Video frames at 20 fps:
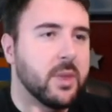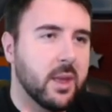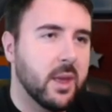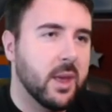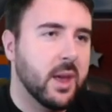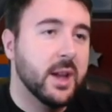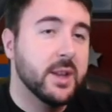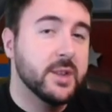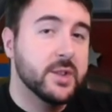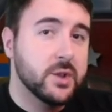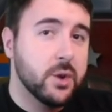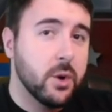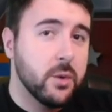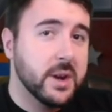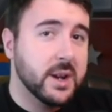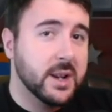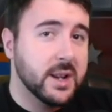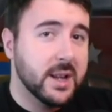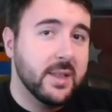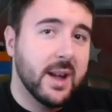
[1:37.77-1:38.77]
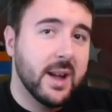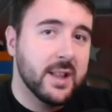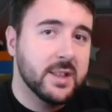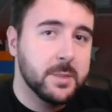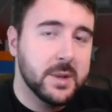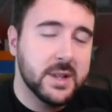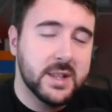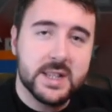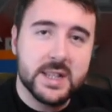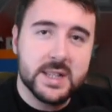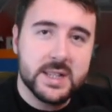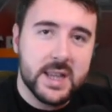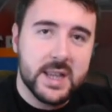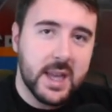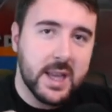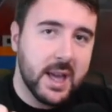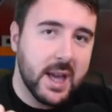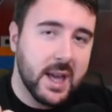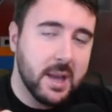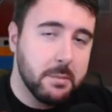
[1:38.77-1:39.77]
Historically, that's been to
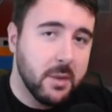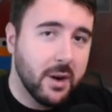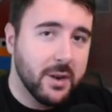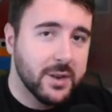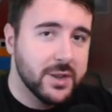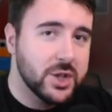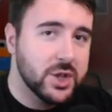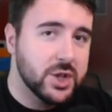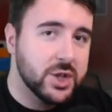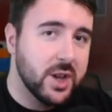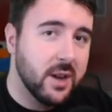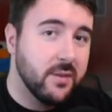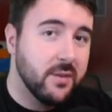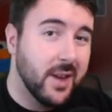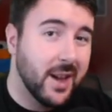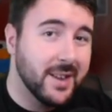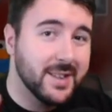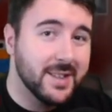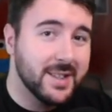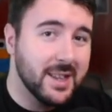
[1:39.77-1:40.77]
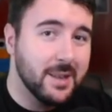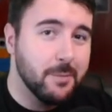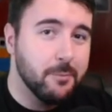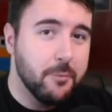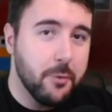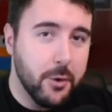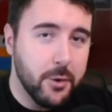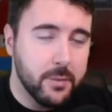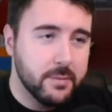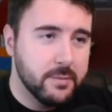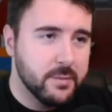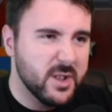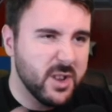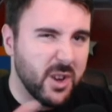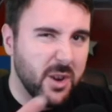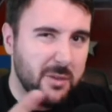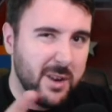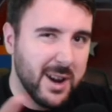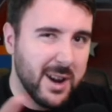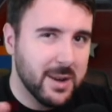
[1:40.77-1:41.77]
take a Master Chef and Deep Root,
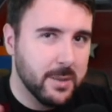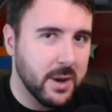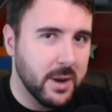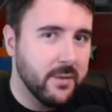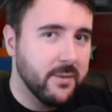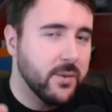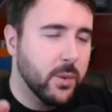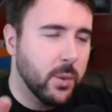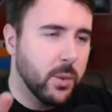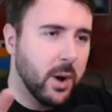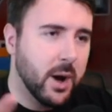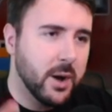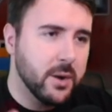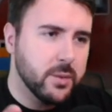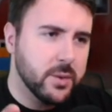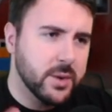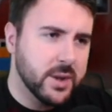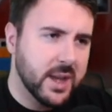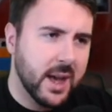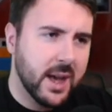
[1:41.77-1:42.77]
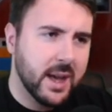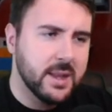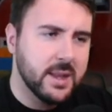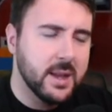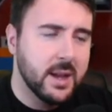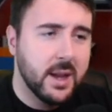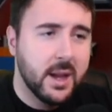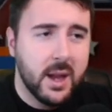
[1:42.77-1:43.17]
so around about 400k.